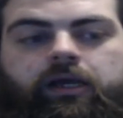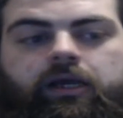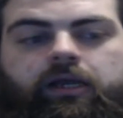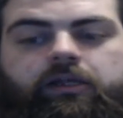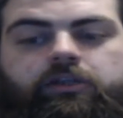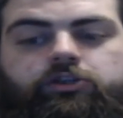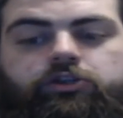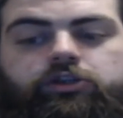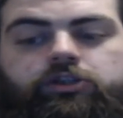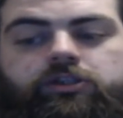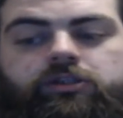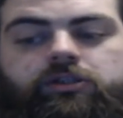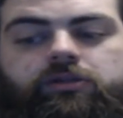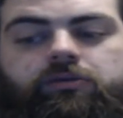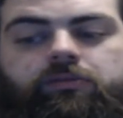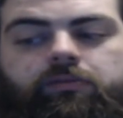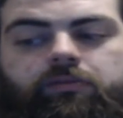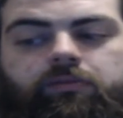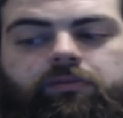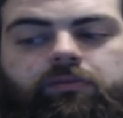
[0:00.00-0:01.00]
just,
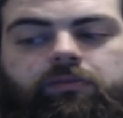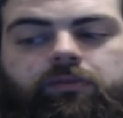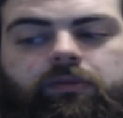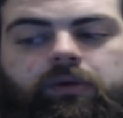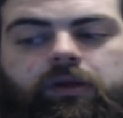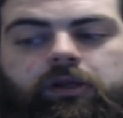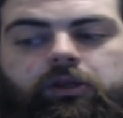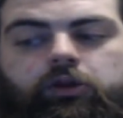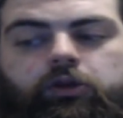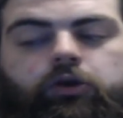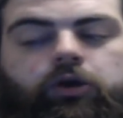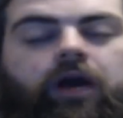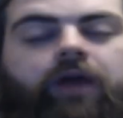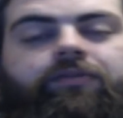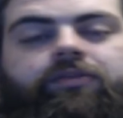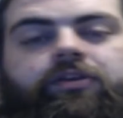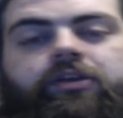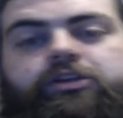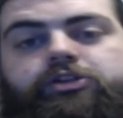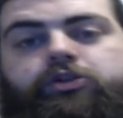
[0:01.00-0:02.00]
you have
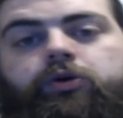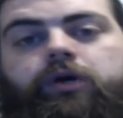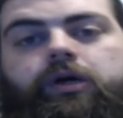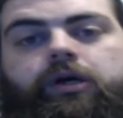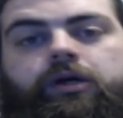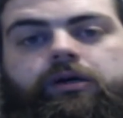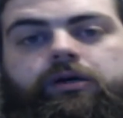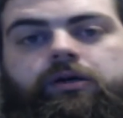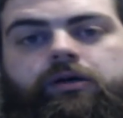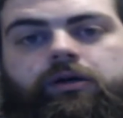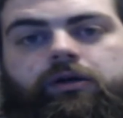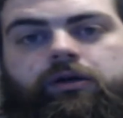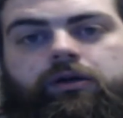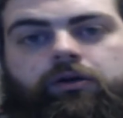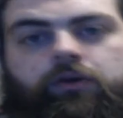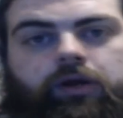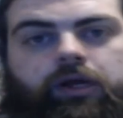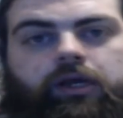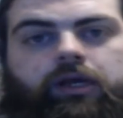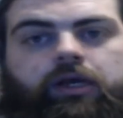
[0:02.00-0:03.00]
to enjoy it,
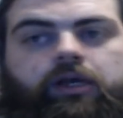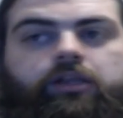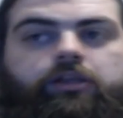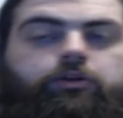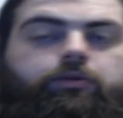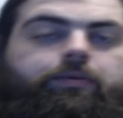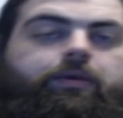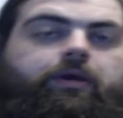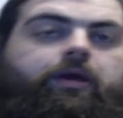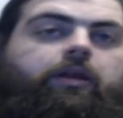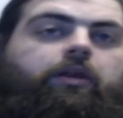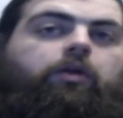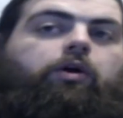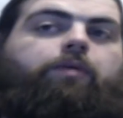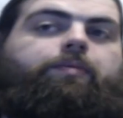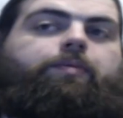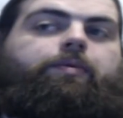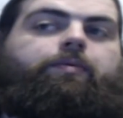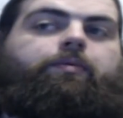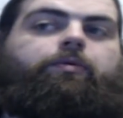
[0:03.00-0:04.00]
right? And there'll be a lot
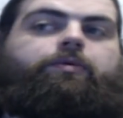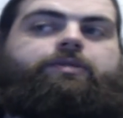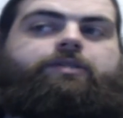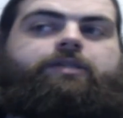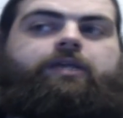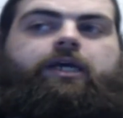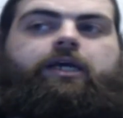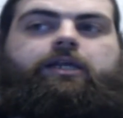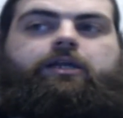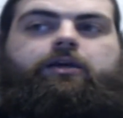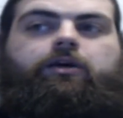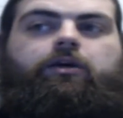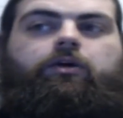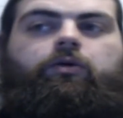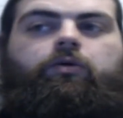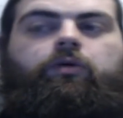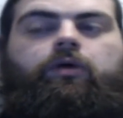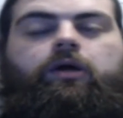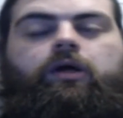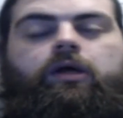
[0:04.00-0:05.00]
of people will say to you,
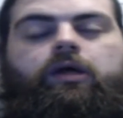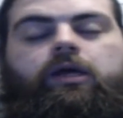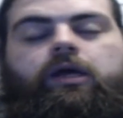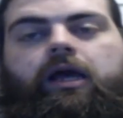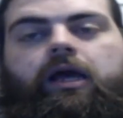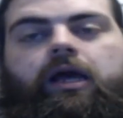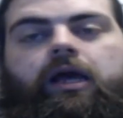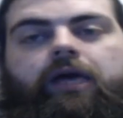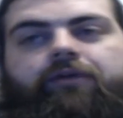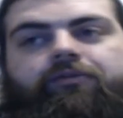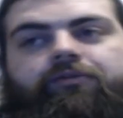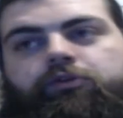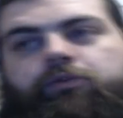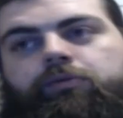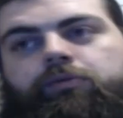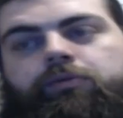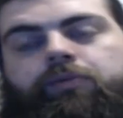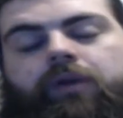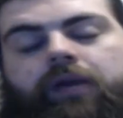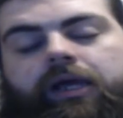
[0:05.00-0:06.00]
oh, if you
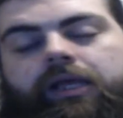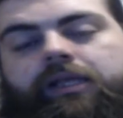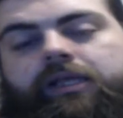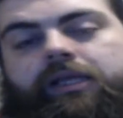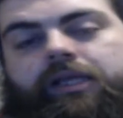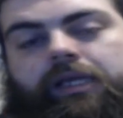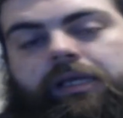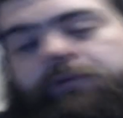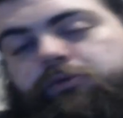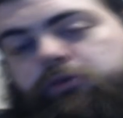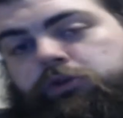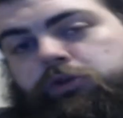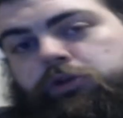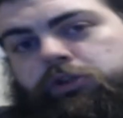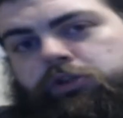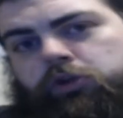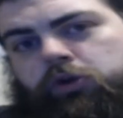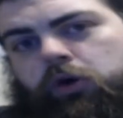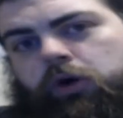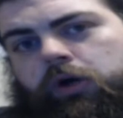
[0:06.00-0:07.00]
play the games you
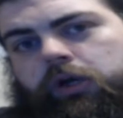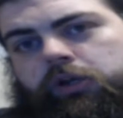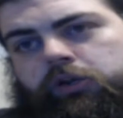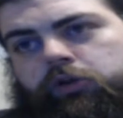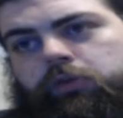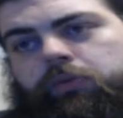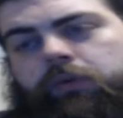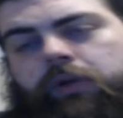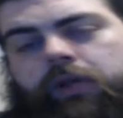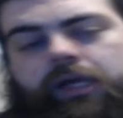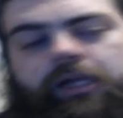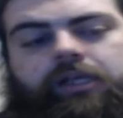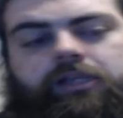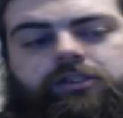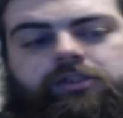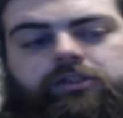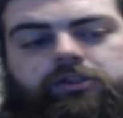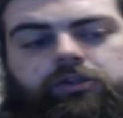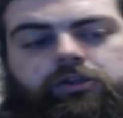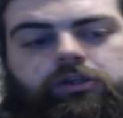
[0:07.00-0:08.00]
enjoy and you play
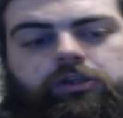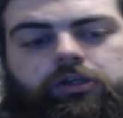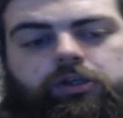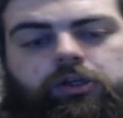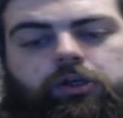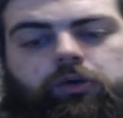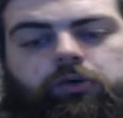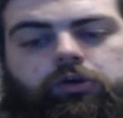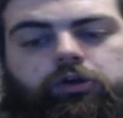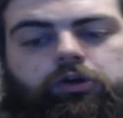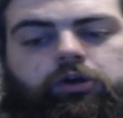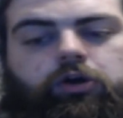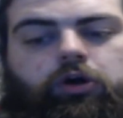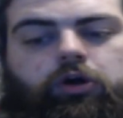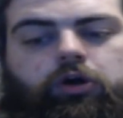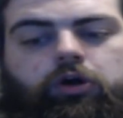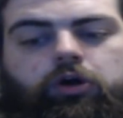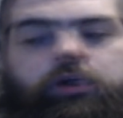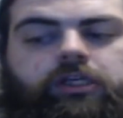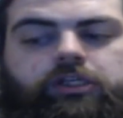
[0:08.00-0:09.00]
this and you
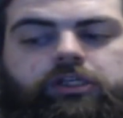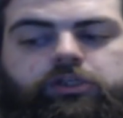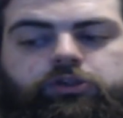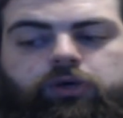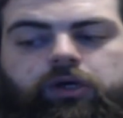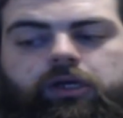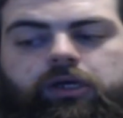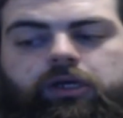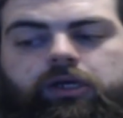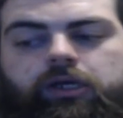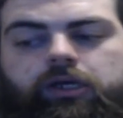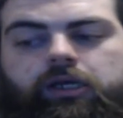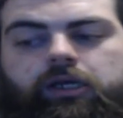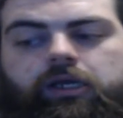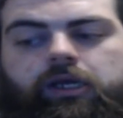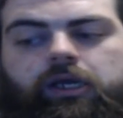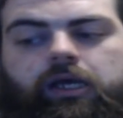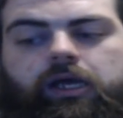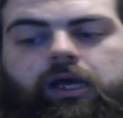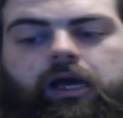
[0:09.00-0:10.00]
constantly enjoy it,
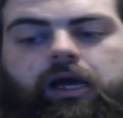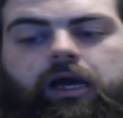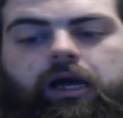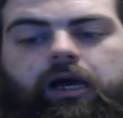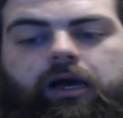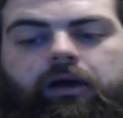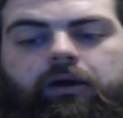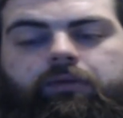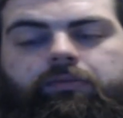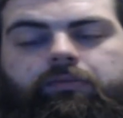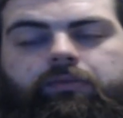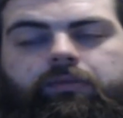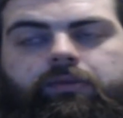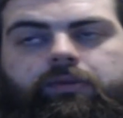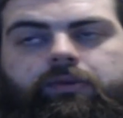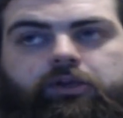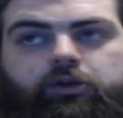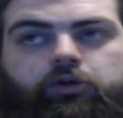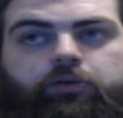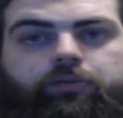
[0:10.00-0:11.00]

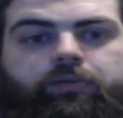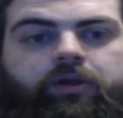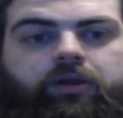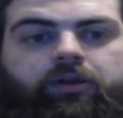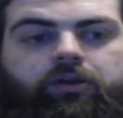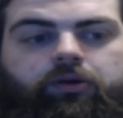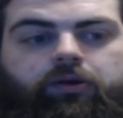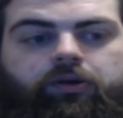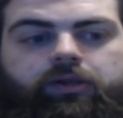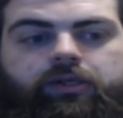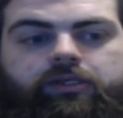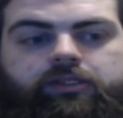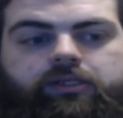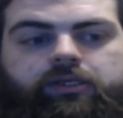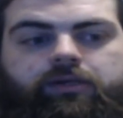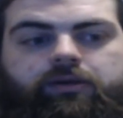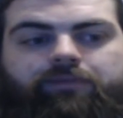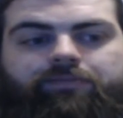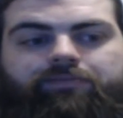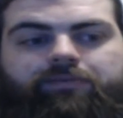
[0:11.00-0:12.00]
that you'll build an audience.
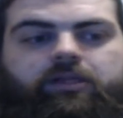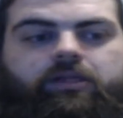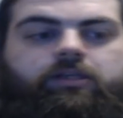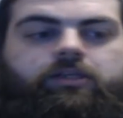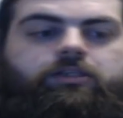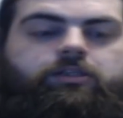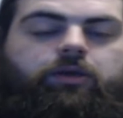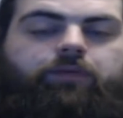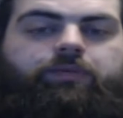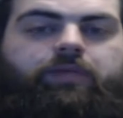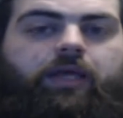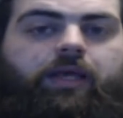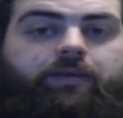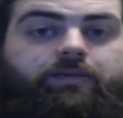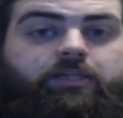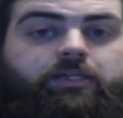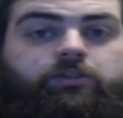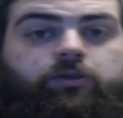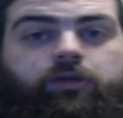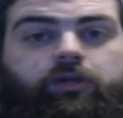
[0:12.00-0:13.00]
Sometimes
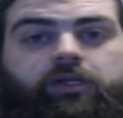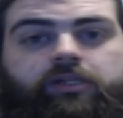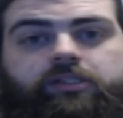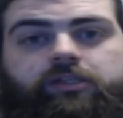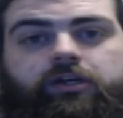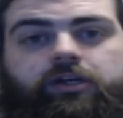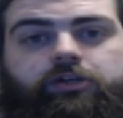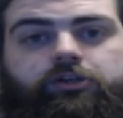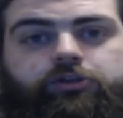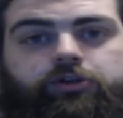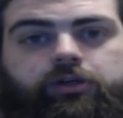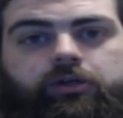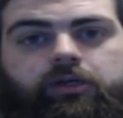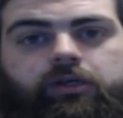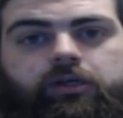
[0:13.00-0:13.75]
that's not necessarily true,